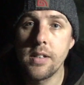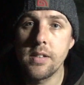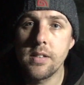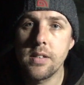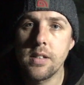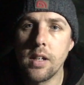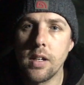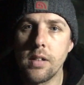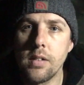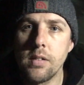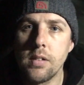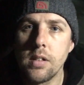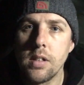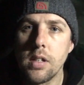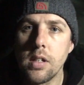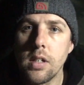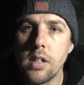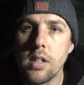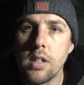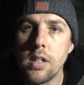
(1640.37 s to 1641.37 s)
So
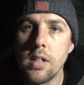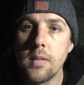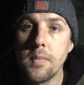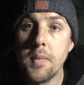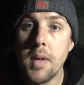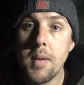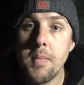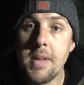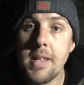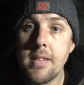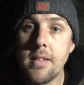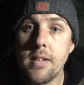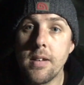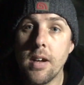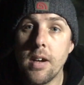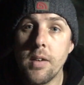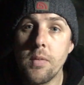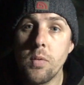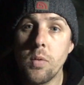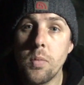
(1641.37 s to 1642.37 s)
maybe
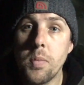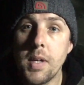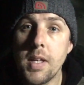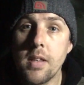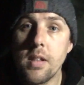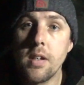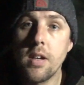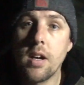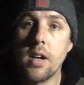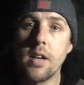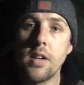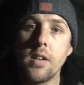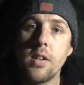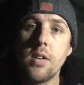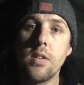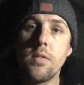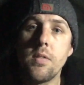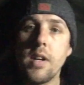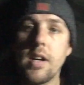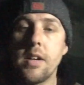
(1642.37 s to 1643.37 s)
tonight will be the night,
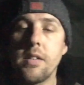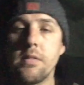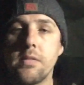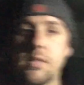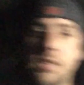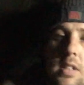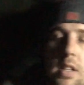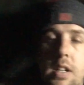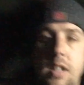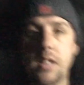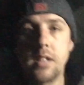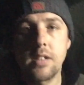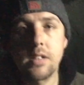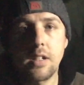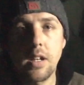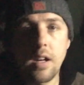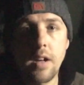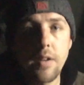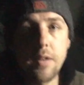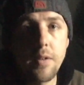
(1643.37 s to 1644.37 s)
who knows. So